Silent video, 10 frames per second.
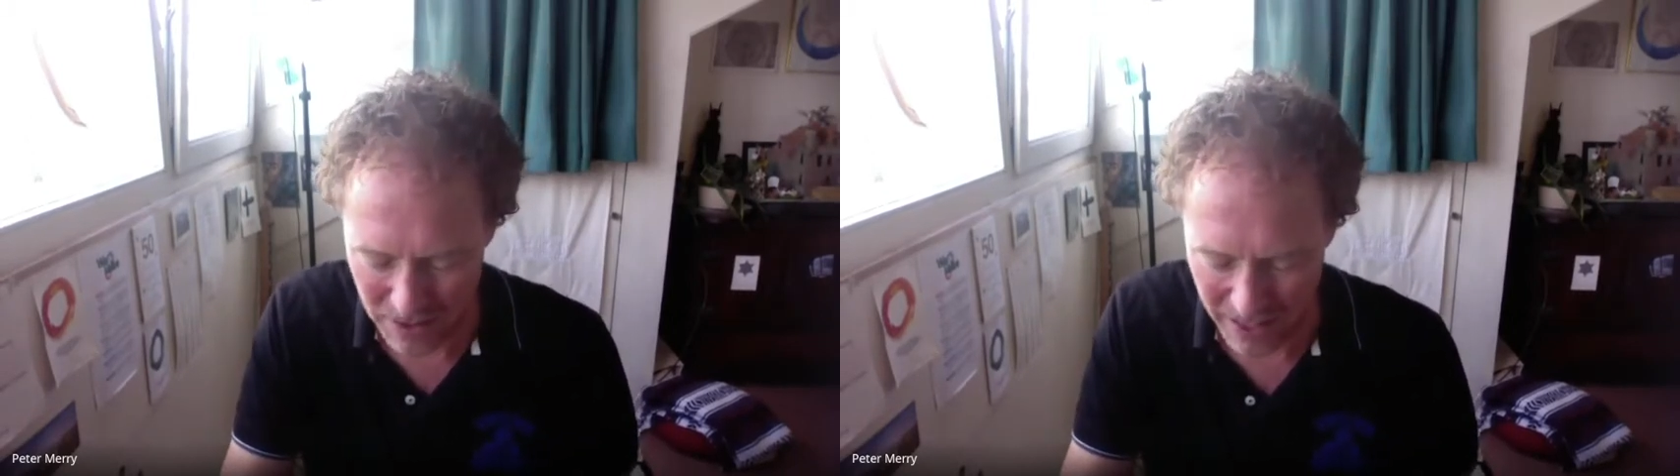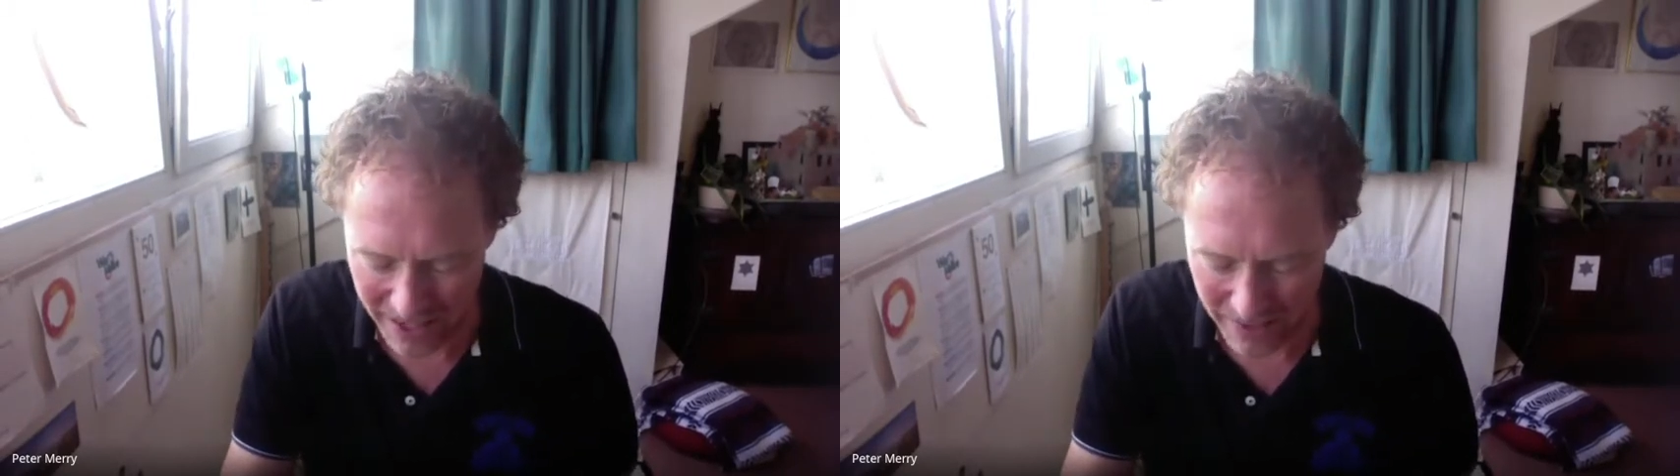
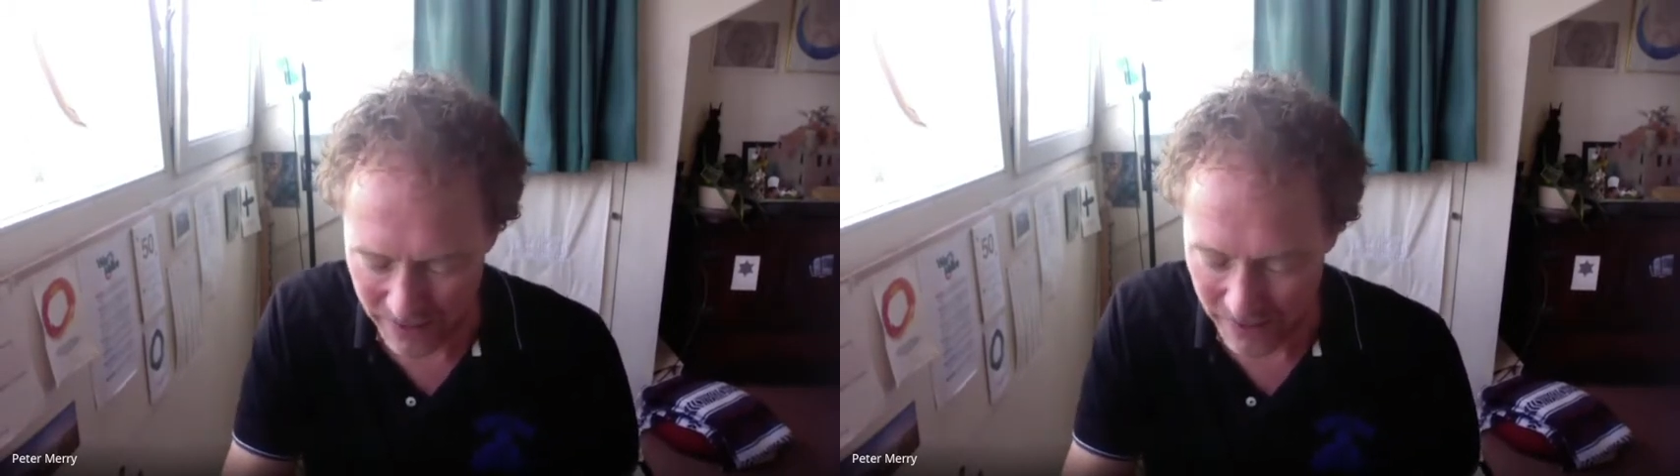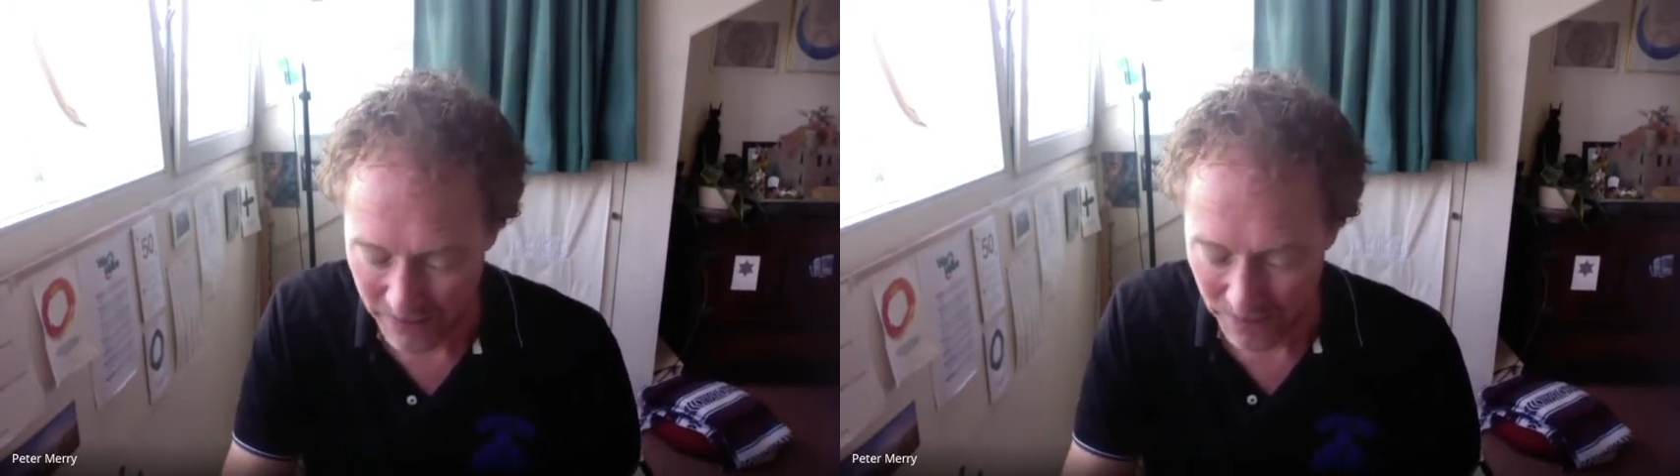that
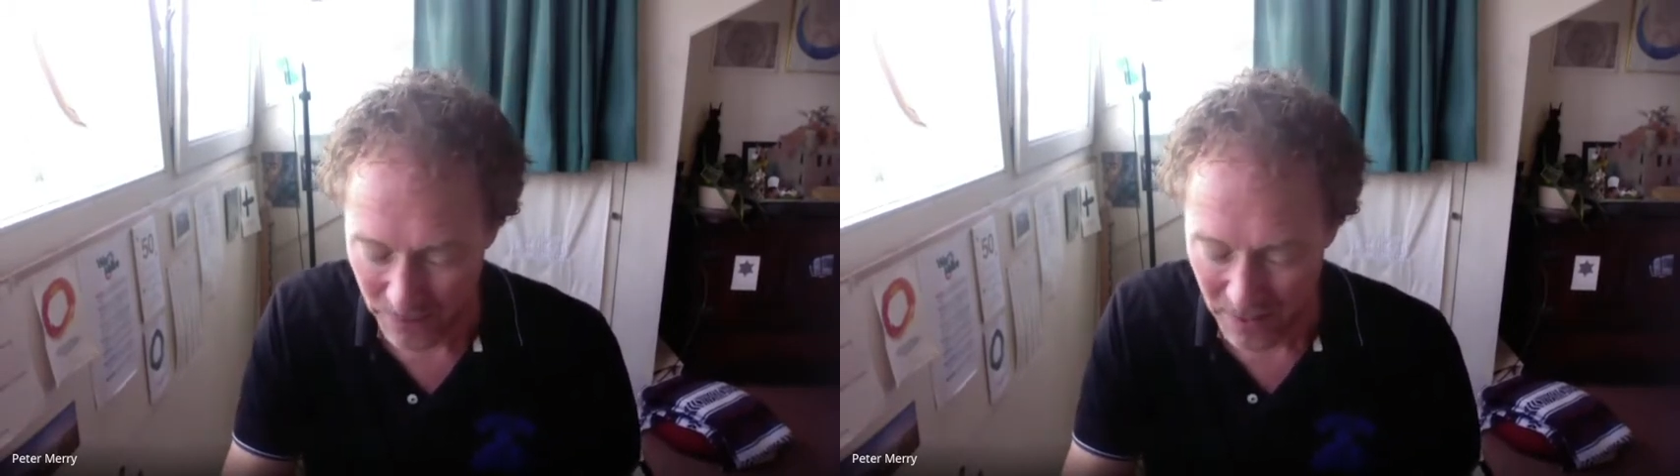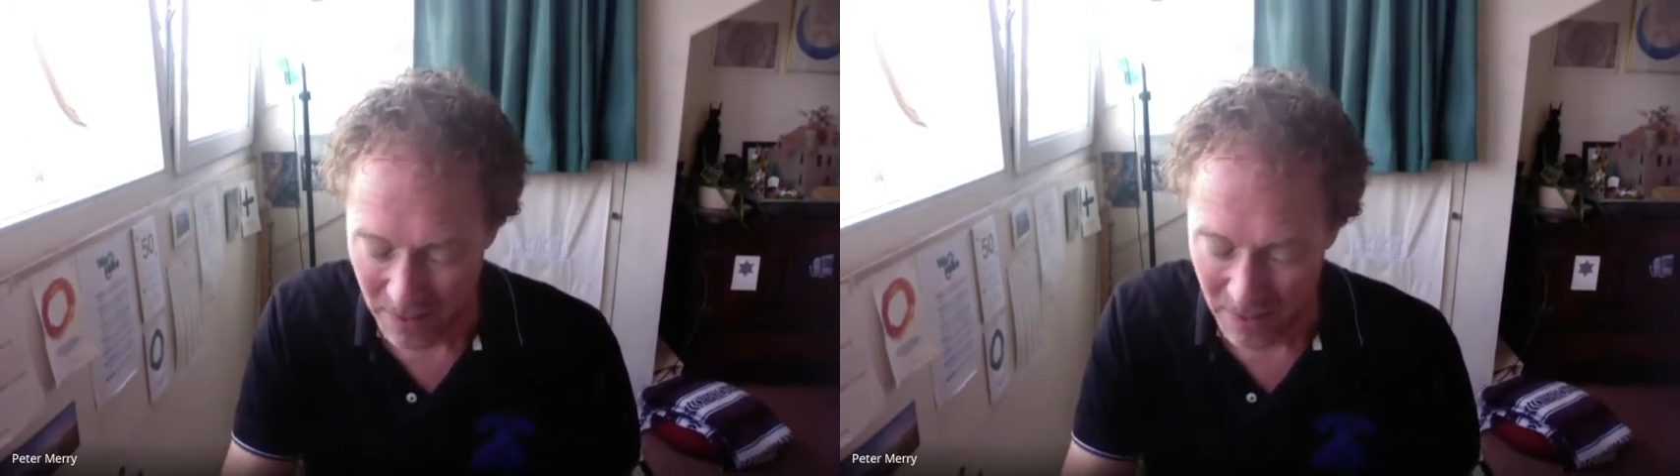
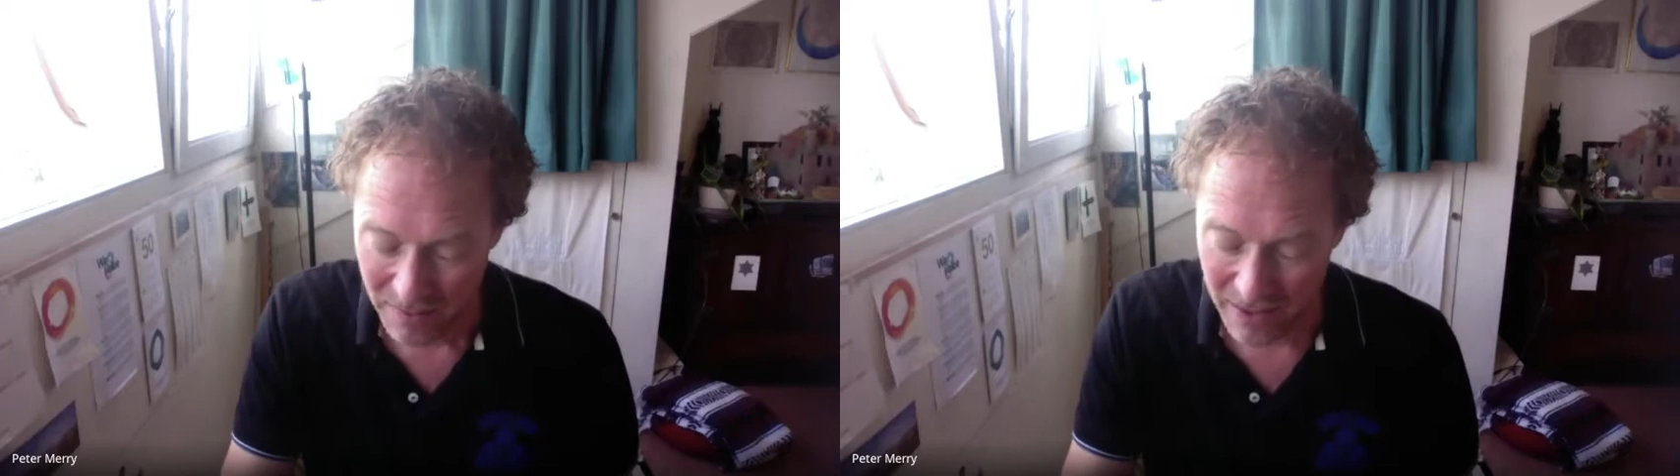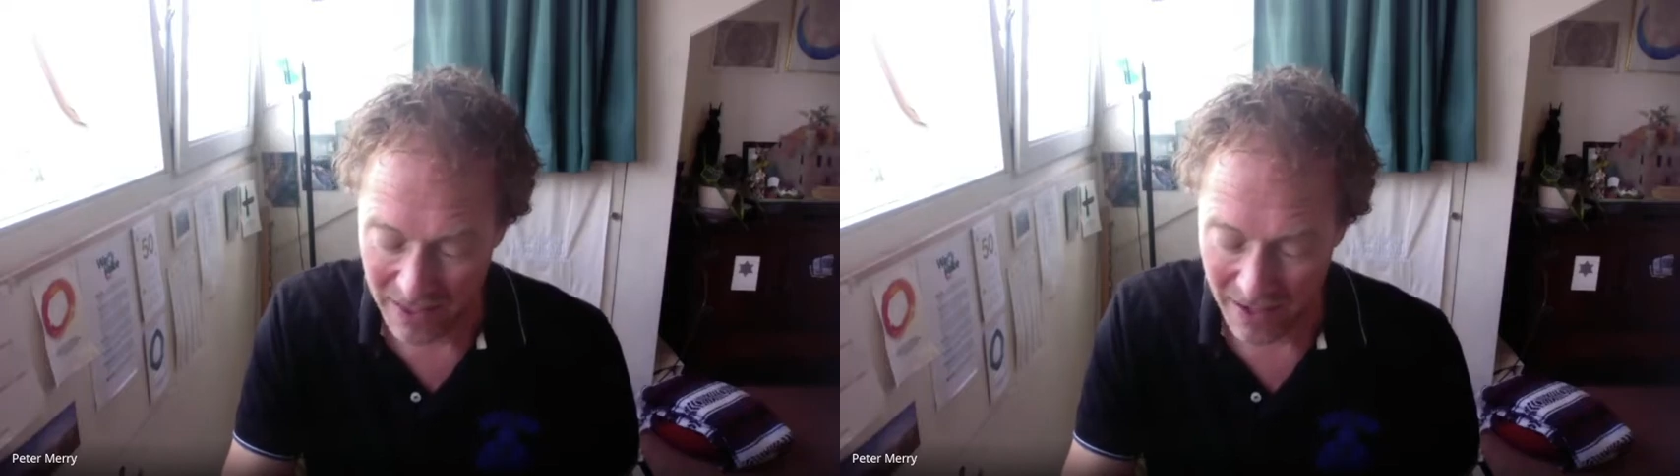
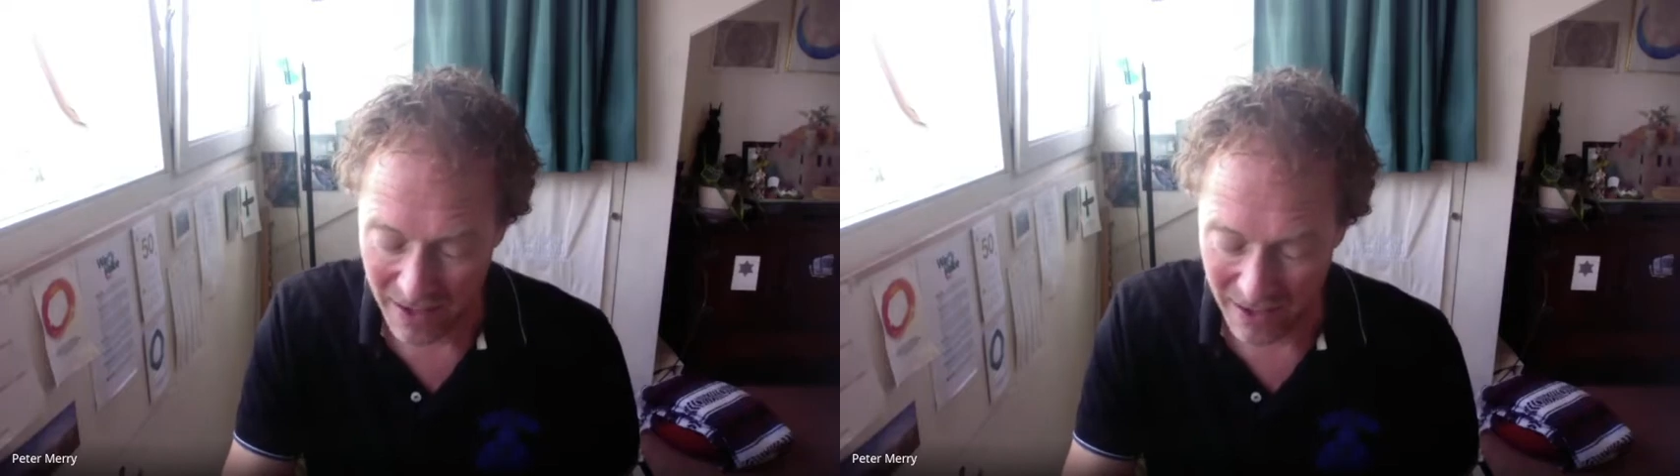the